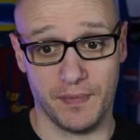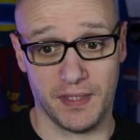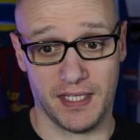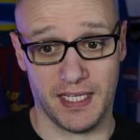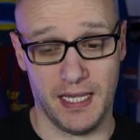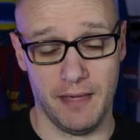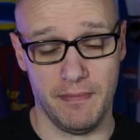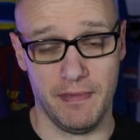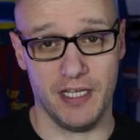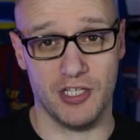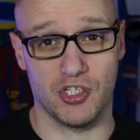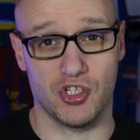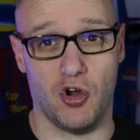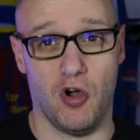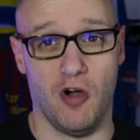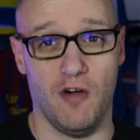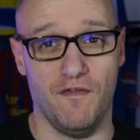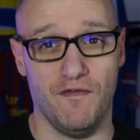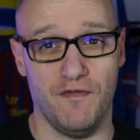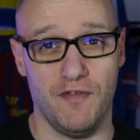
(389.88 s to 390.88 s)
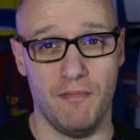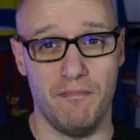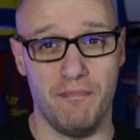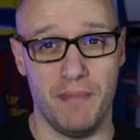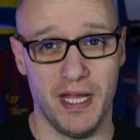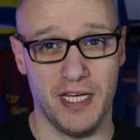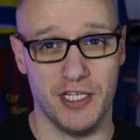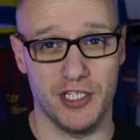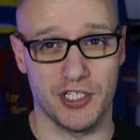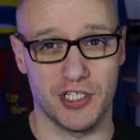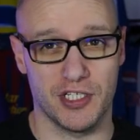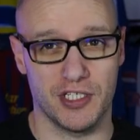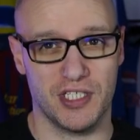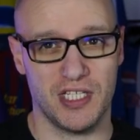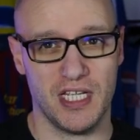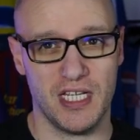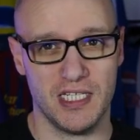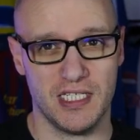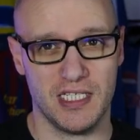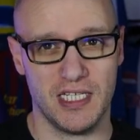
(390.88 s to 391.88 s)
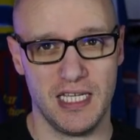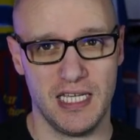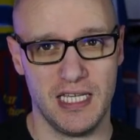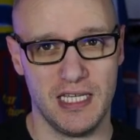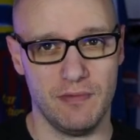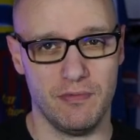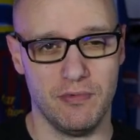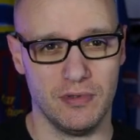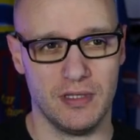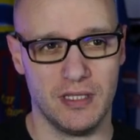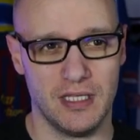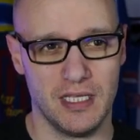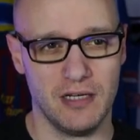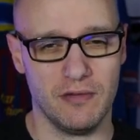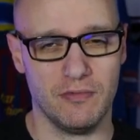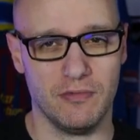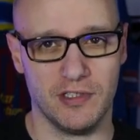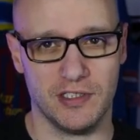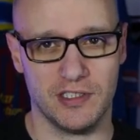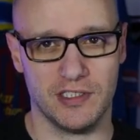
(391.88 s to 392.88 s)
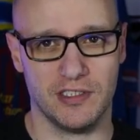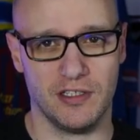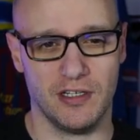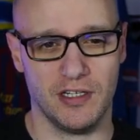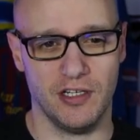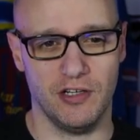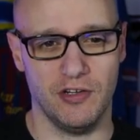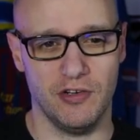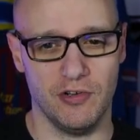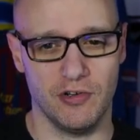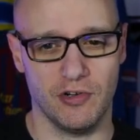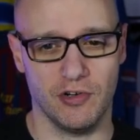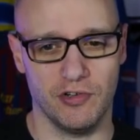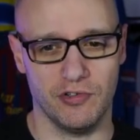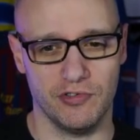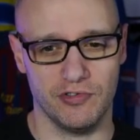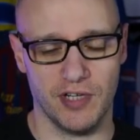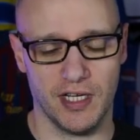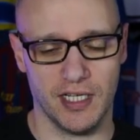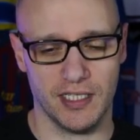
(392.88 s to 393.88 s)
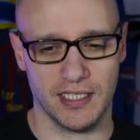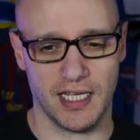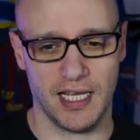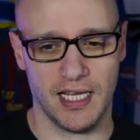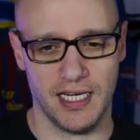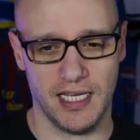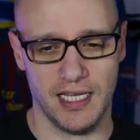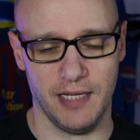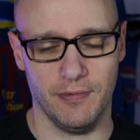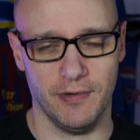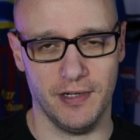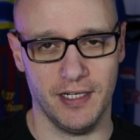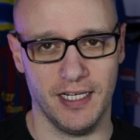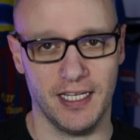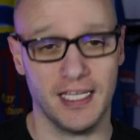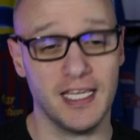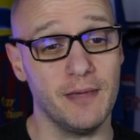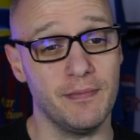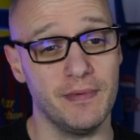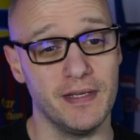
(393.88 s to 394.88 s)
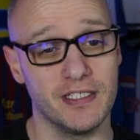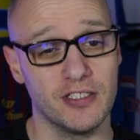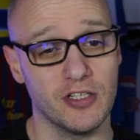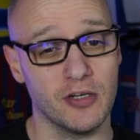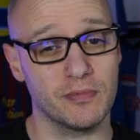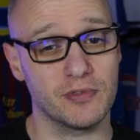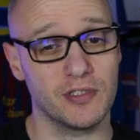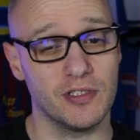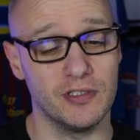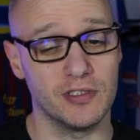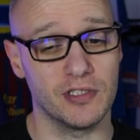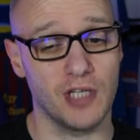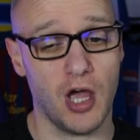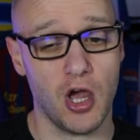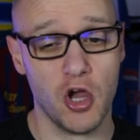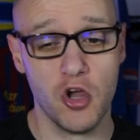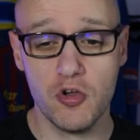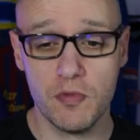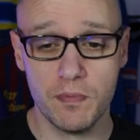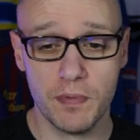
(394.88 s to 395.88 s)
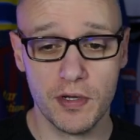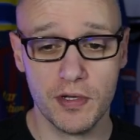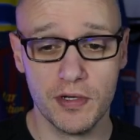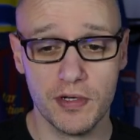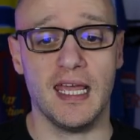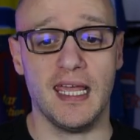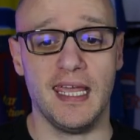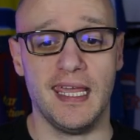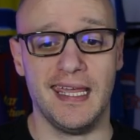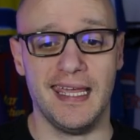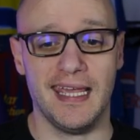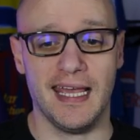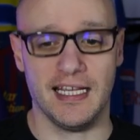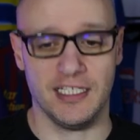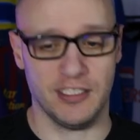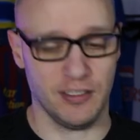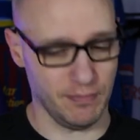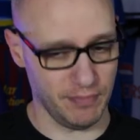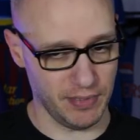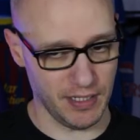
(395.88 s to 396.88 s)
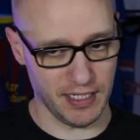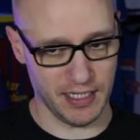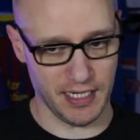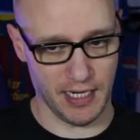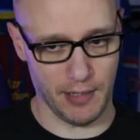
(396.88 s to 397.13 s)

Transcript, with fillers: Kimmich on the bench, since he didn't want to sign a new contract and he wanted to keep his options open. He hasn't played that